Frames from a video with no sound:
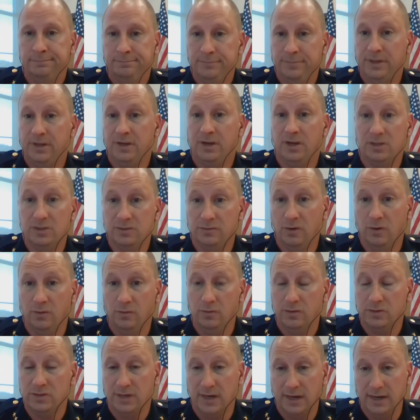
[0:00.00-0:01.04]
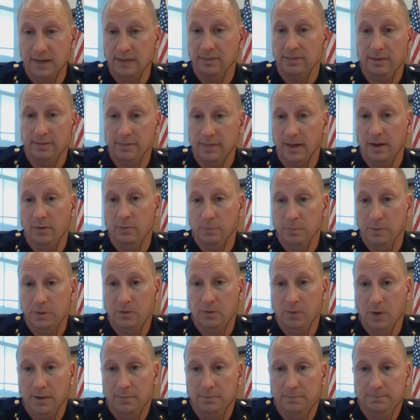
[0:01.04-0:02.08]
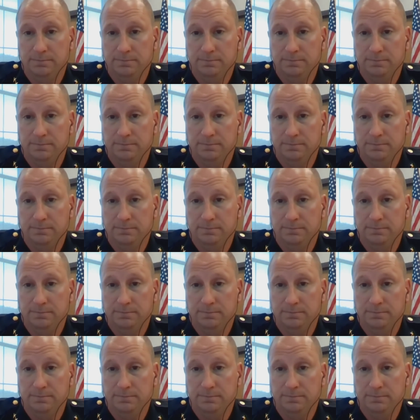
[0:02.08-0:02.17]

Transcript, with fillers: because of oversight, I think that would be great.